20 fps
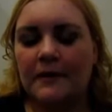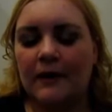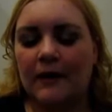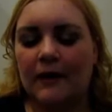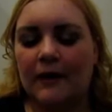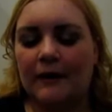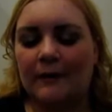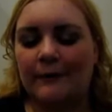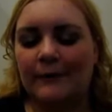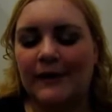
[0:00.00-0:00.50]

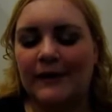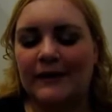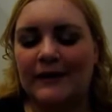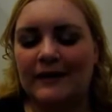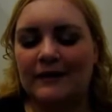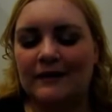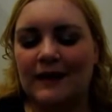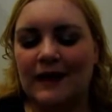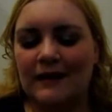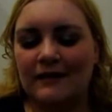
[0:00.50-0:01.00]

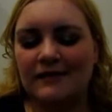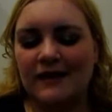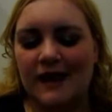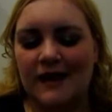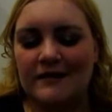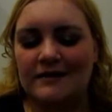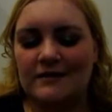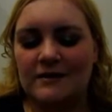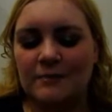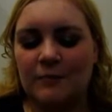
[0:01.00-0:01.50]
That
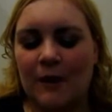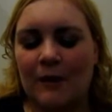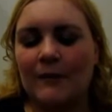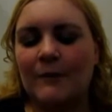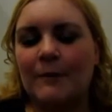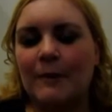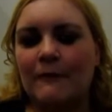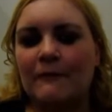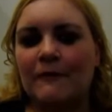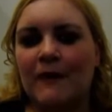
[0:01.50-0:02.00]
lasted probably
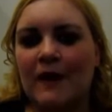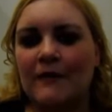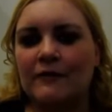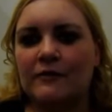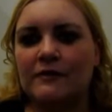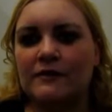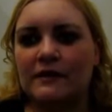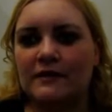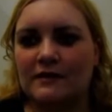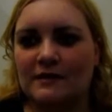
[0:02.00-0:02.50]
about 5 or
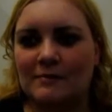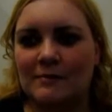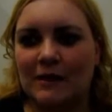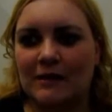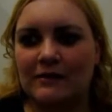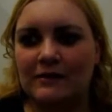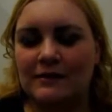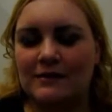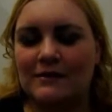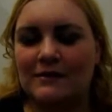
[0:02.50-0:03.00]
6
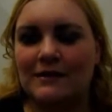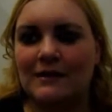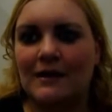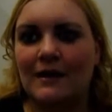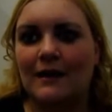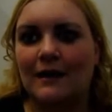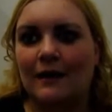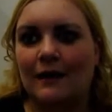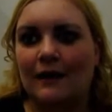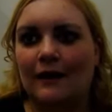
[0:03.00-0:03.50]
months,
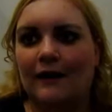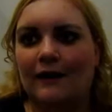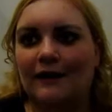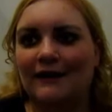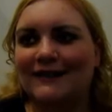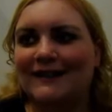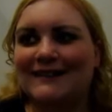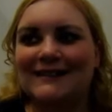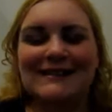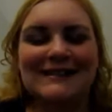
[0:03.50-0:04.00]

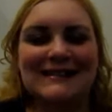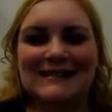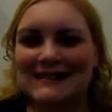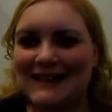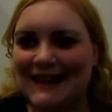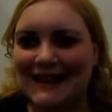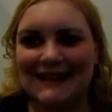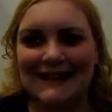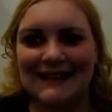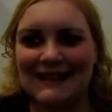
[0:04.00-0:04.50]
and I didn't
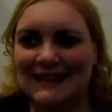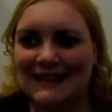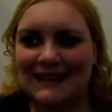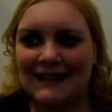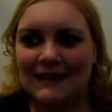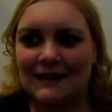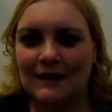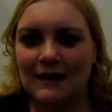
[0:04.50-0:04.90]
say anything